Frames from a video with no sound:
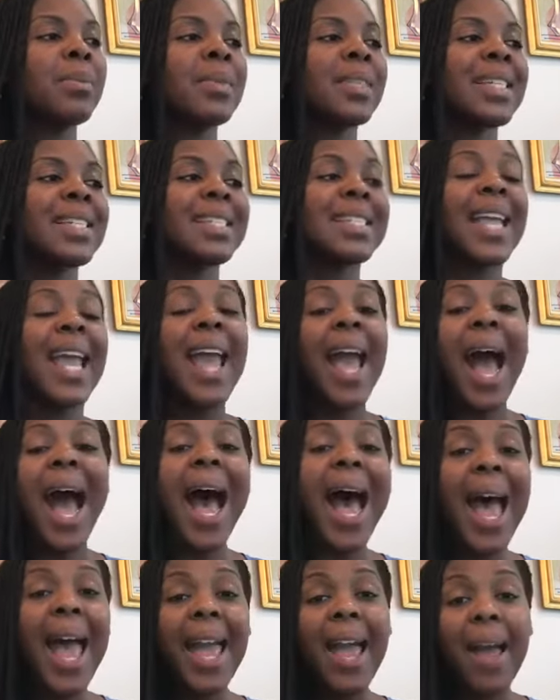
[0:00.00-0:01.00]
say
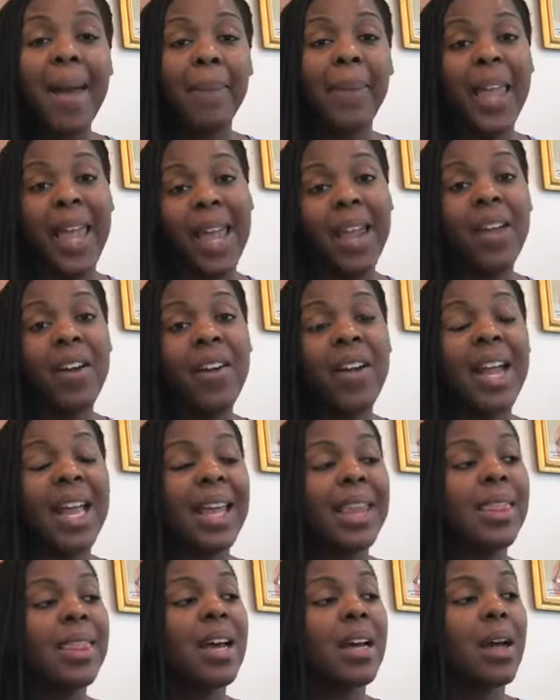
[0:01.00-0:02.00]
hi, I'm here
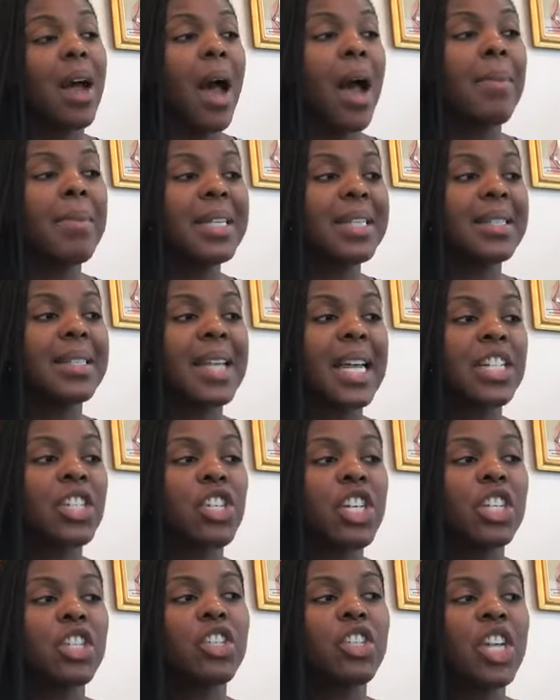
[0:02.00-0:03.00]
in the comment
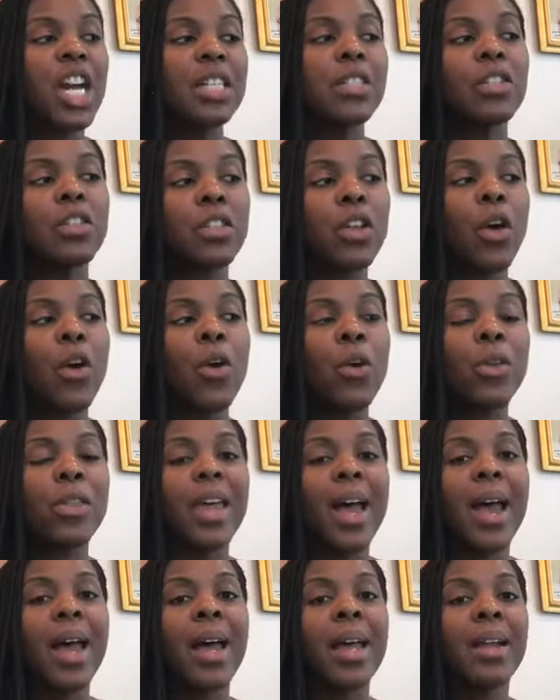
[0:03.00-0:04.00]
section, just so
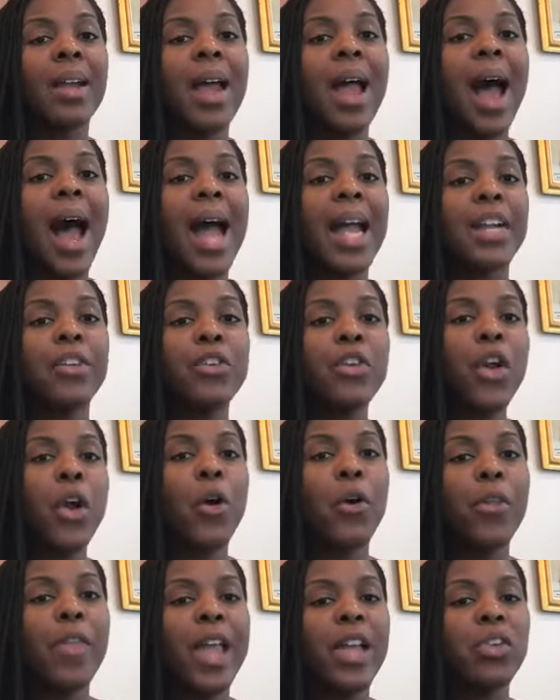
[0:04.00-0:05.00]
that I
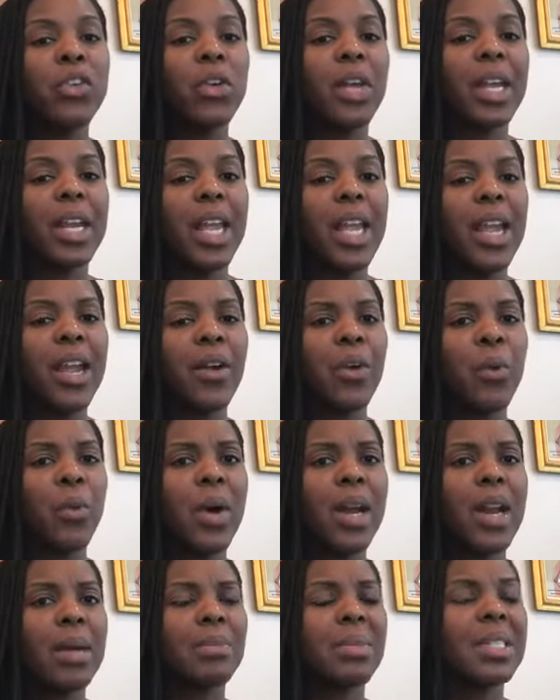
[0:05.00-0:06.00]
know that you can hear
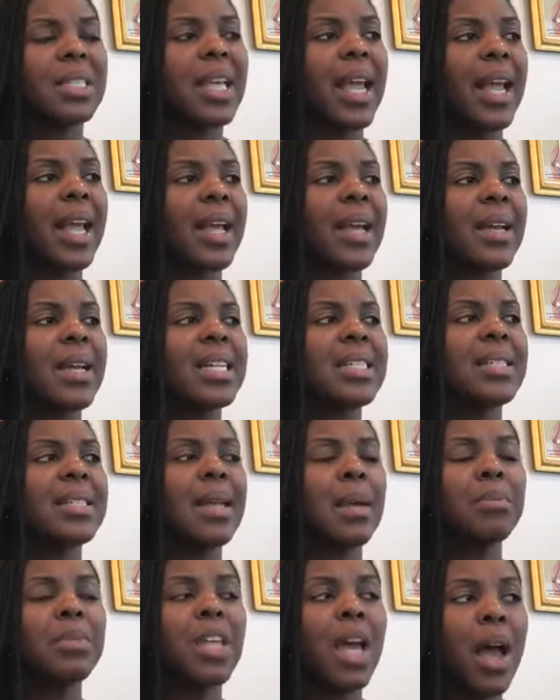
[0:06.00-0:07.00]
what I'm saying. Because
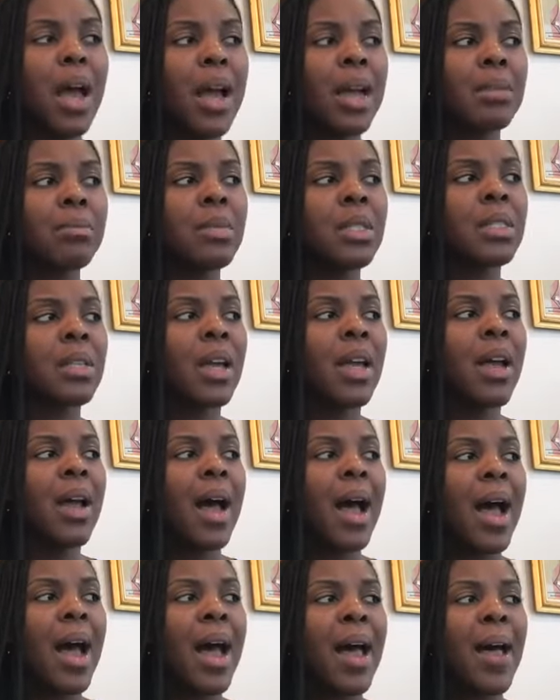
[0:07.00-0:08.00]
sometimes
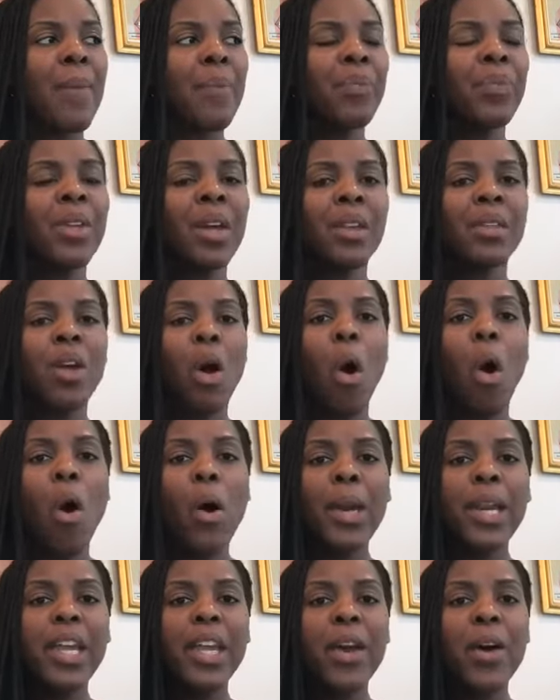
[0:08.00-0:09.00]
the
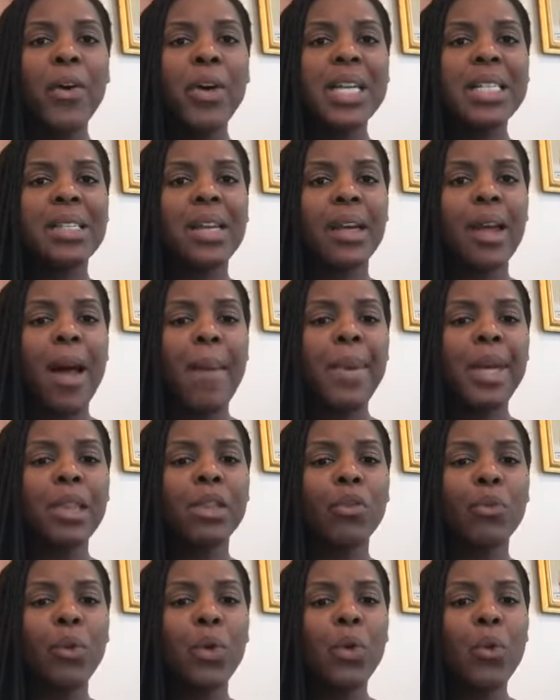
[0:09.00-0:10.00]
audio isn't coming
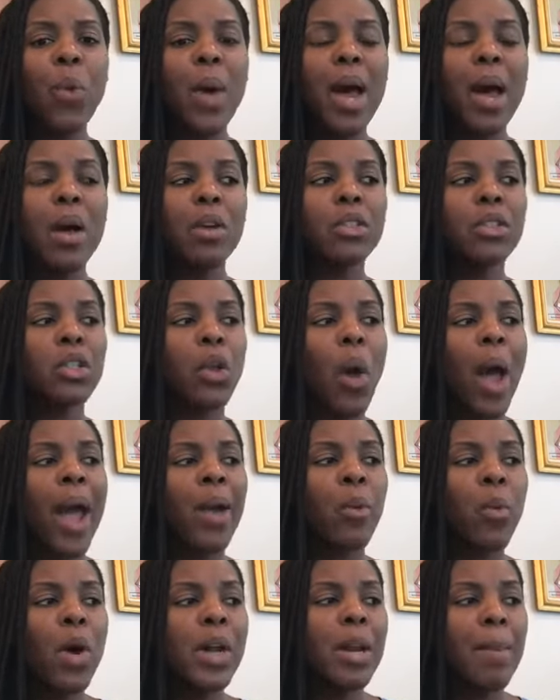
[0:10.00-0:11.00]
through well, so I
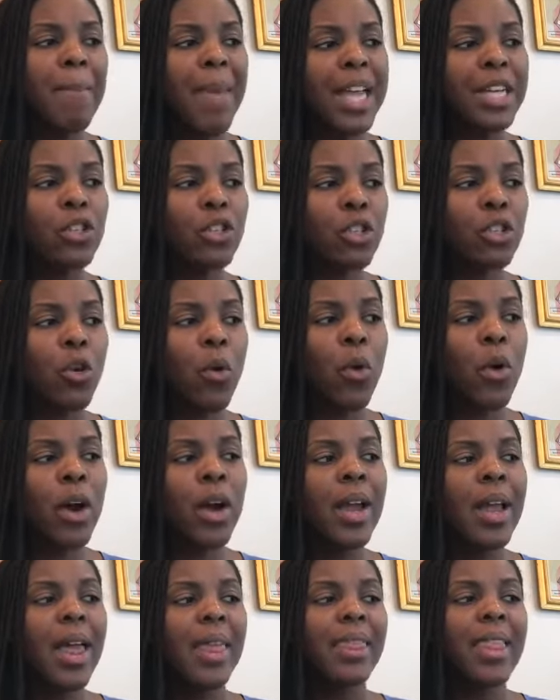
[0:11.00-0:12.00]
want to make sure
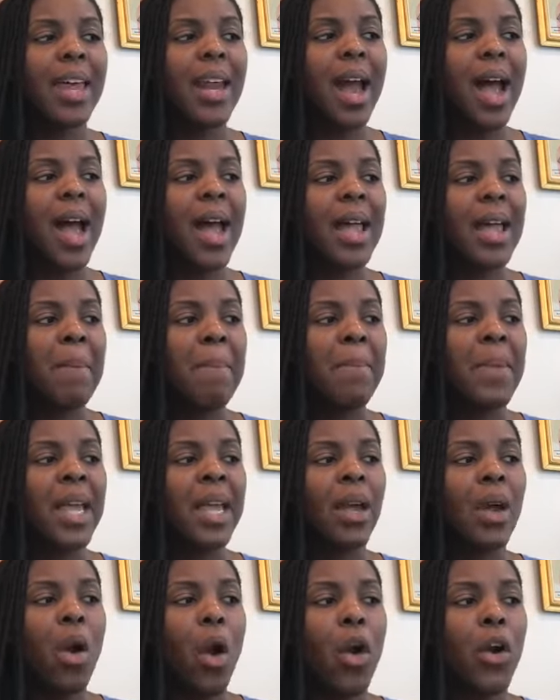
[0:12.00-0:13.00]
that I am
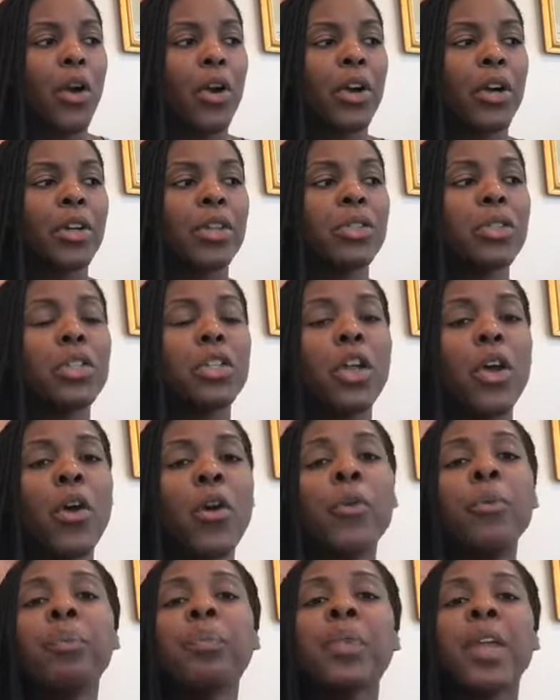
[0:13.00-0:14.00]
being heard.
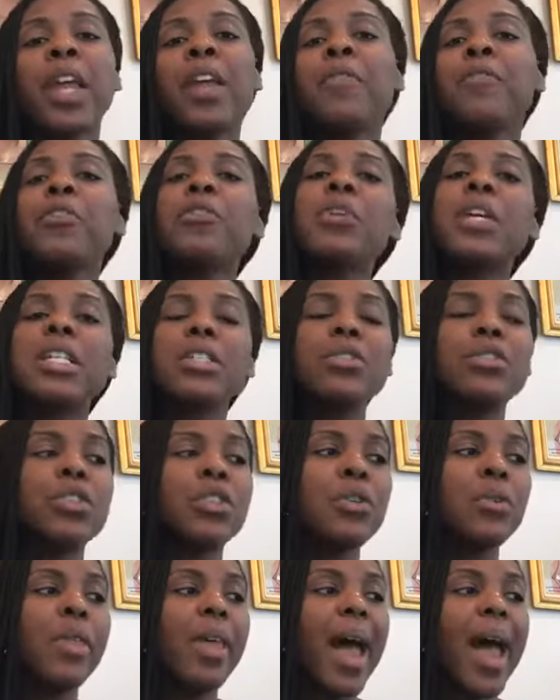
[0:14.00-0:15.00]
So if you could
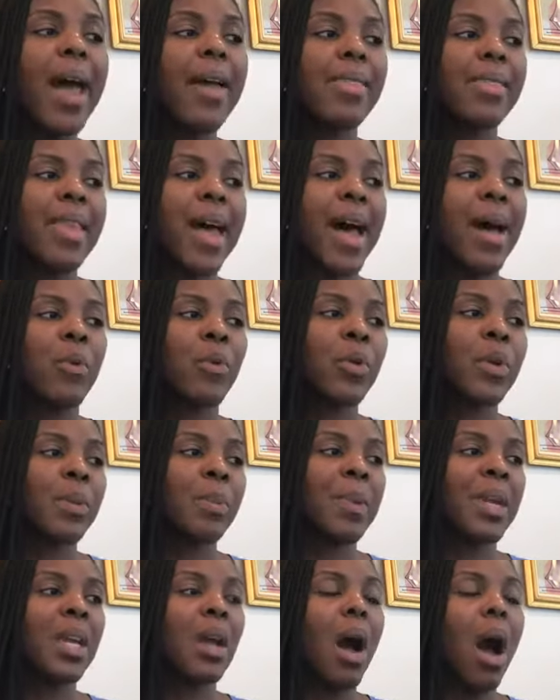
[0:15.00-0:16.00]
do that, that would
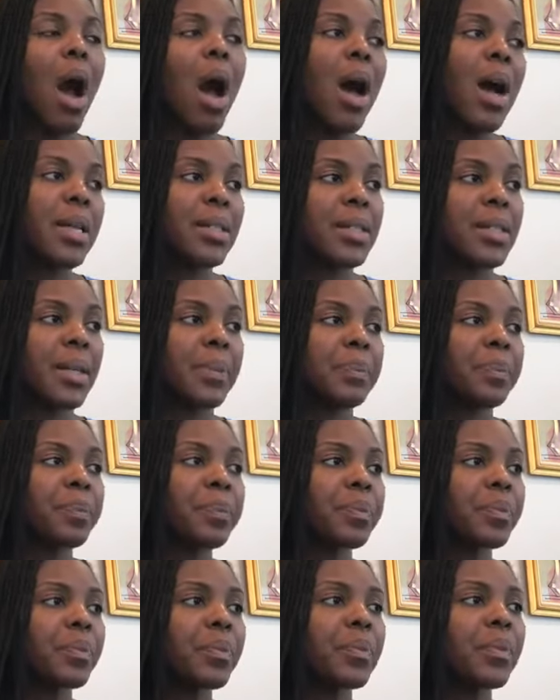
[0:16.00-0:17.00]
be awesome.
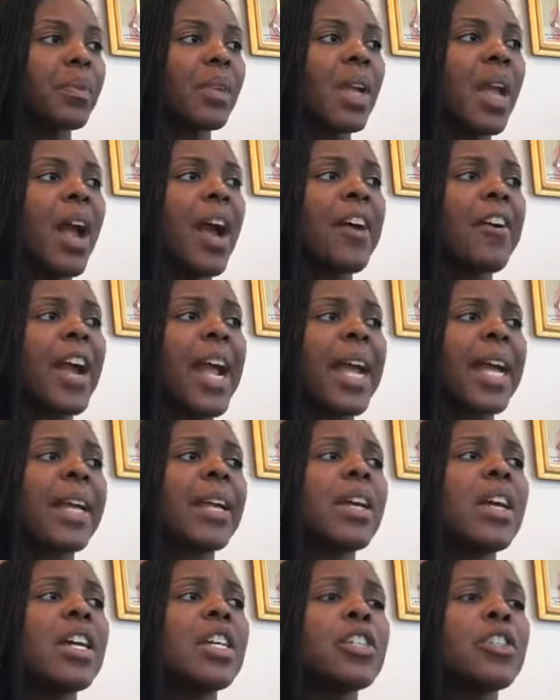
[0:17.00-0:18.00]
All right,
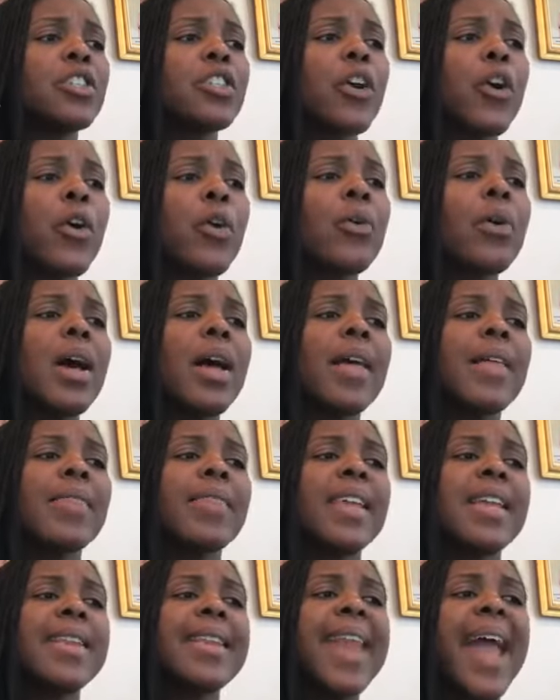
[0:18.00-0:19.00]
so
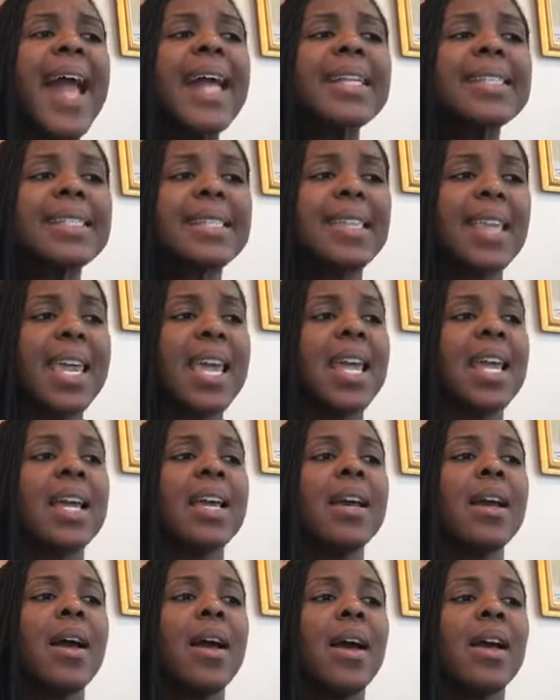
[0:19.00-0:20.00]
the next
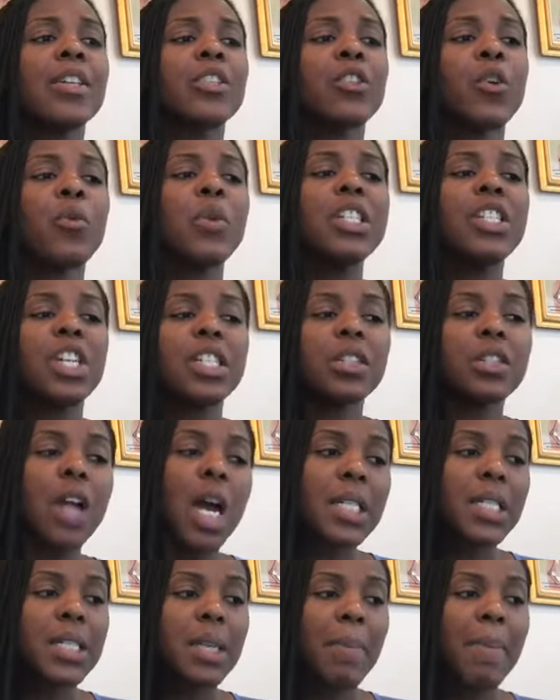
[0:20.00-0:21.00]
thing, so we just
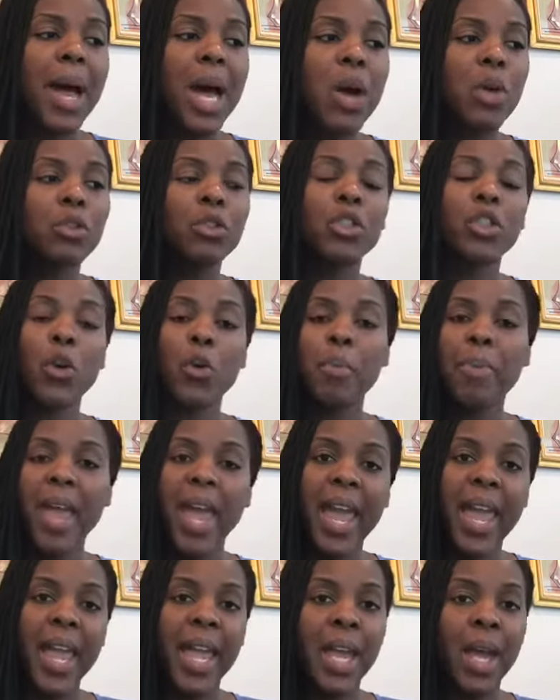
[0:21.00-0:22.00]
talked about don't
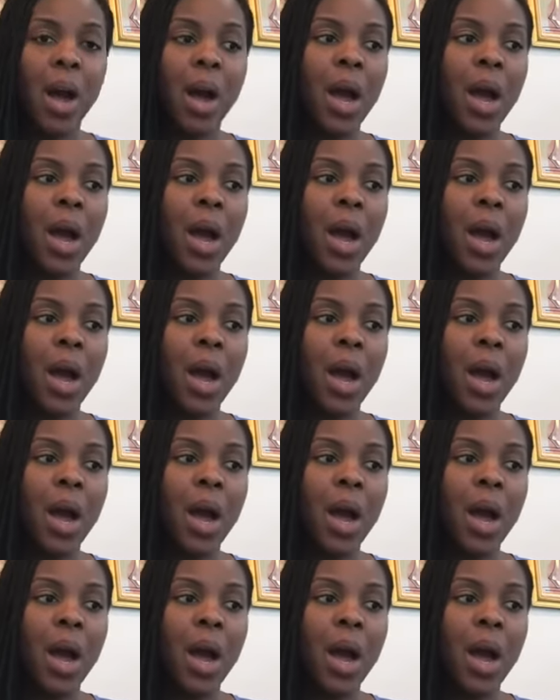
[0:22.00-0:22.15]
pay